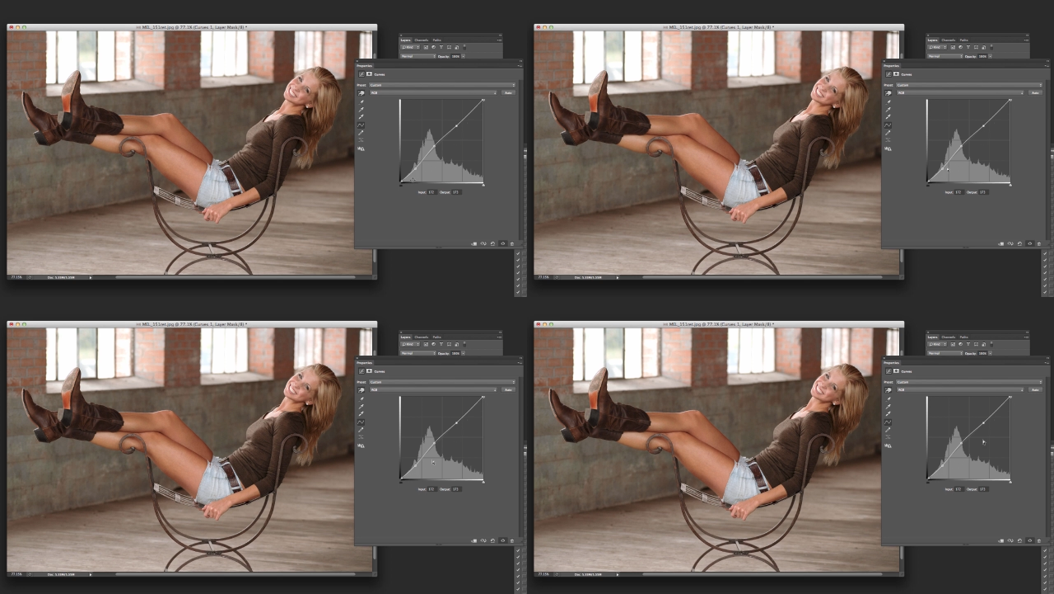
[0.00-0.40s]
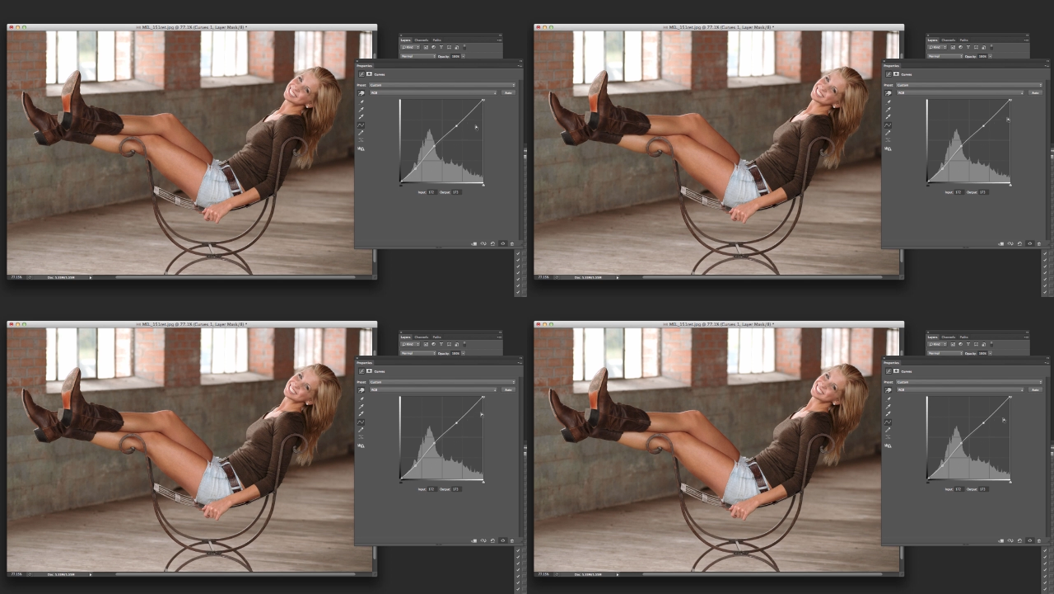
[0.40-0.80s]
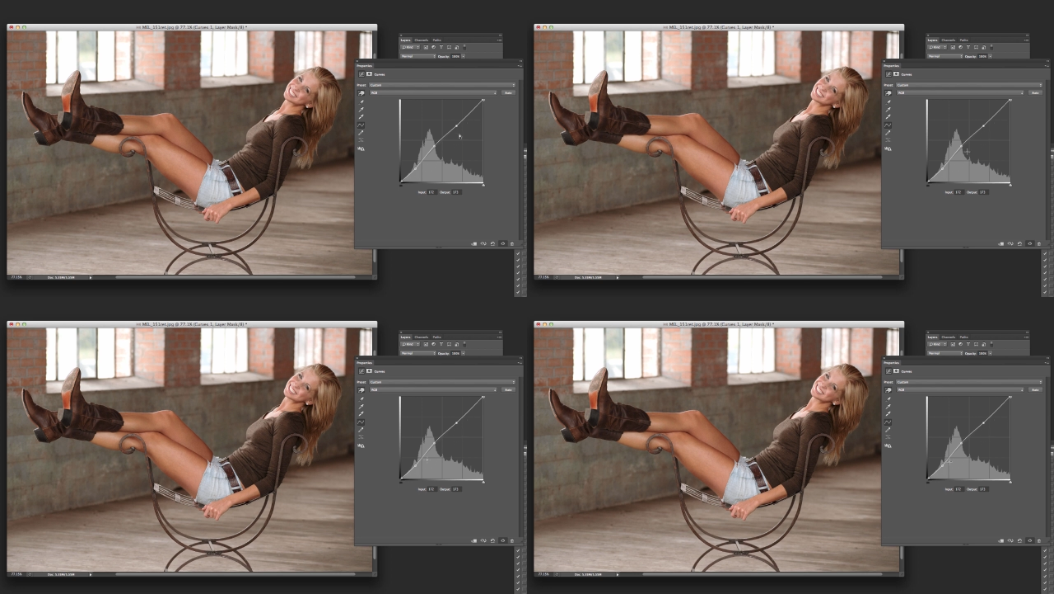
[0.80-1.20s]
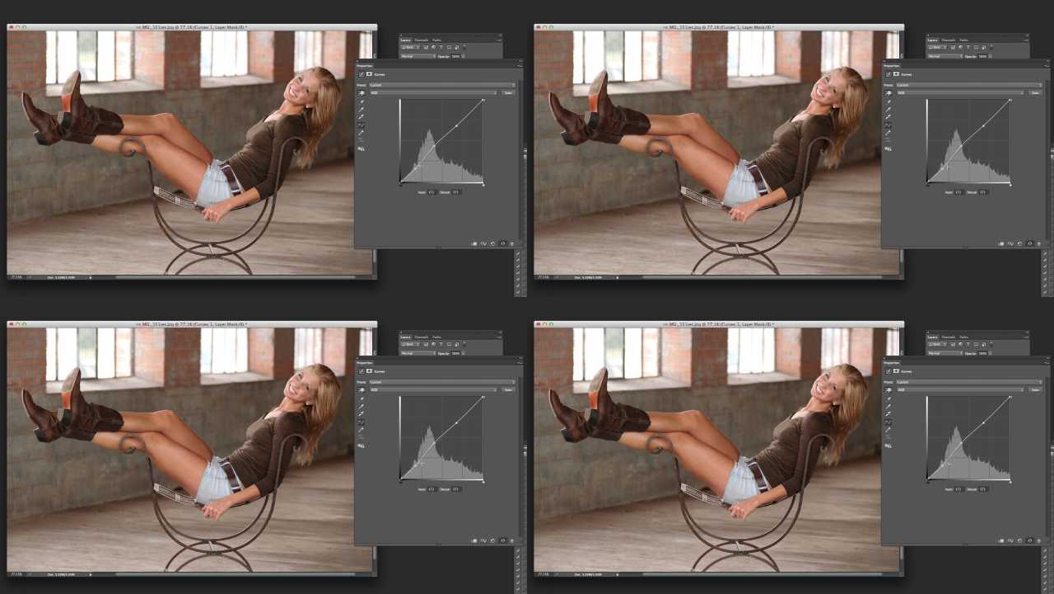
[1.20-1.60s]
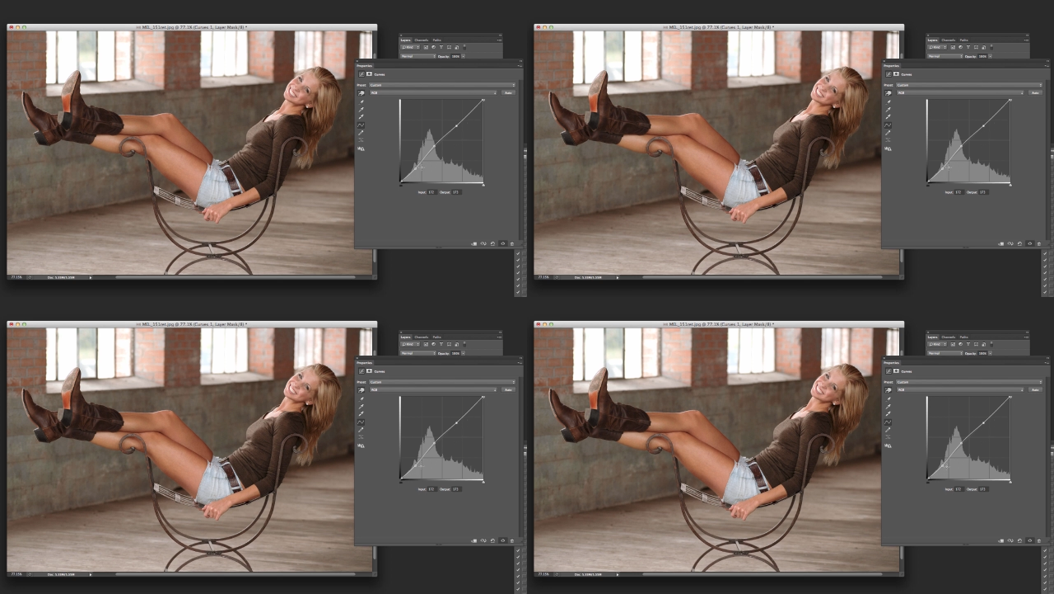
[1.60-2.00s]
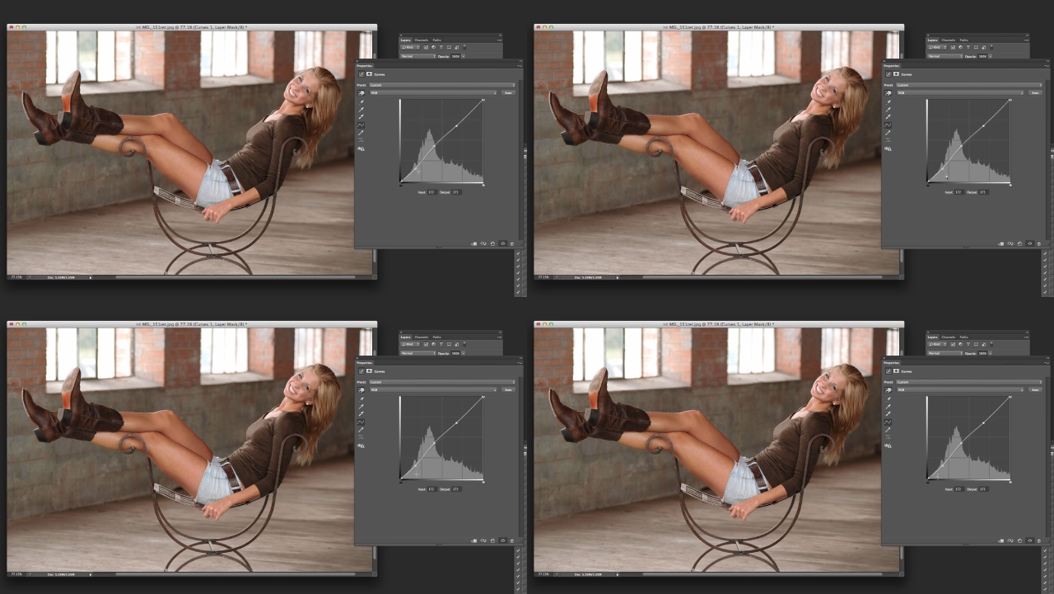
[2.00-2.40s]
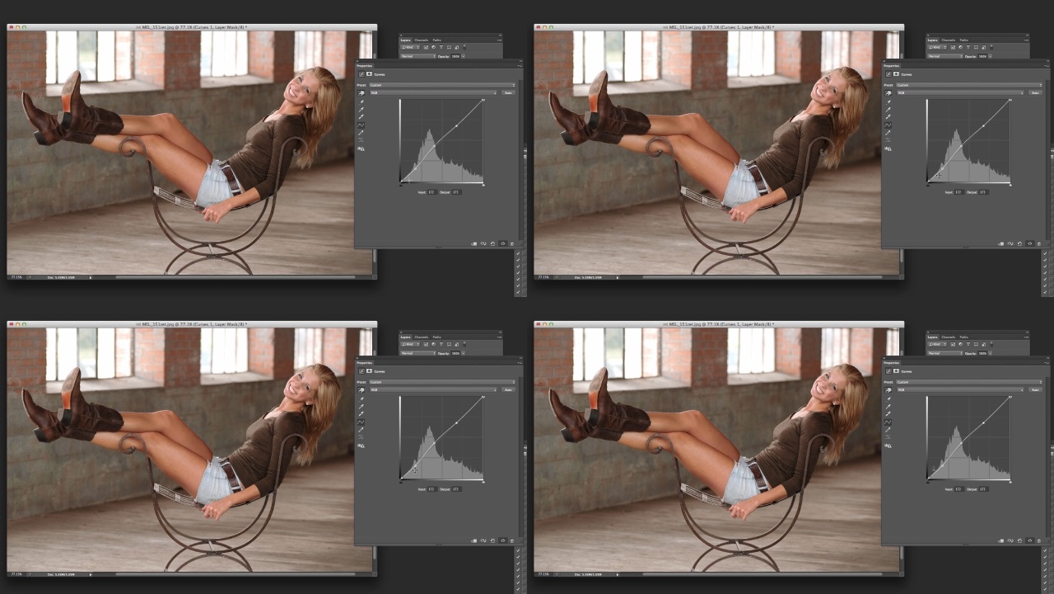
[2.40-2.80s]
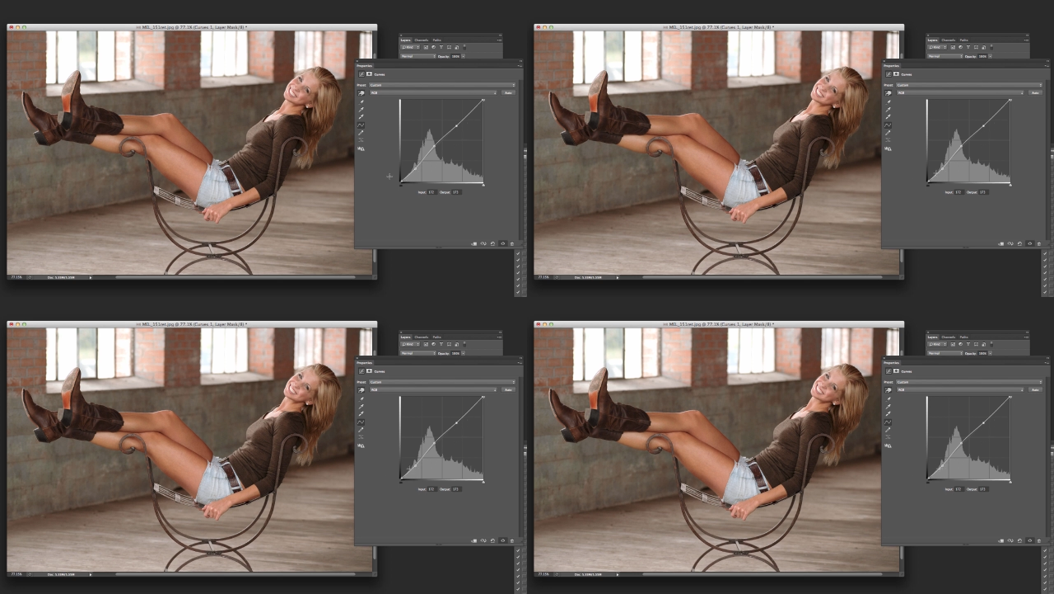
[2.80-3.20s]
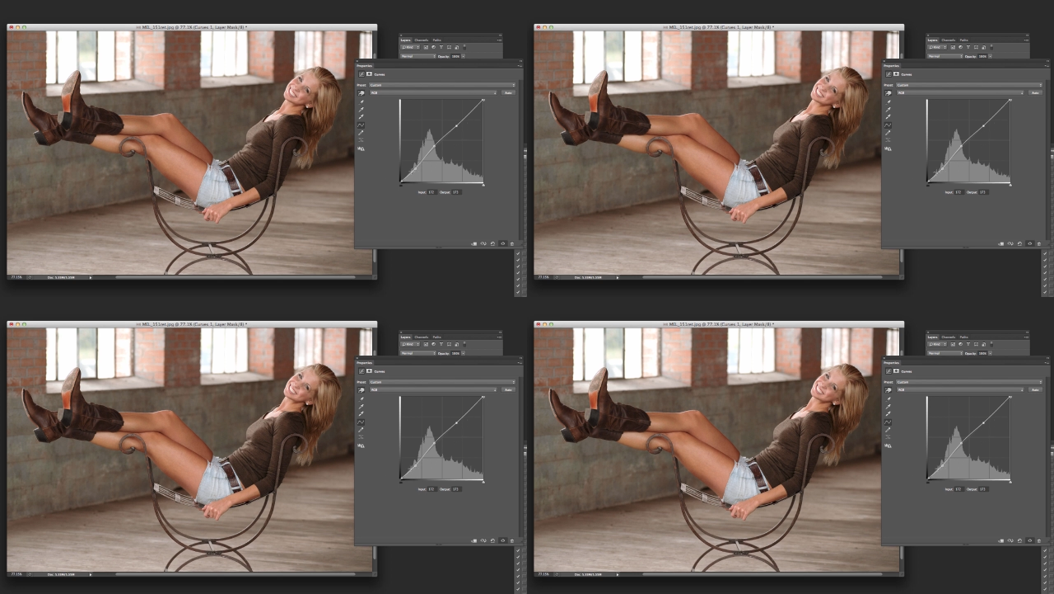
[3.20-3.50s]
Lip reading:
No face is visible, so there are no lips to read.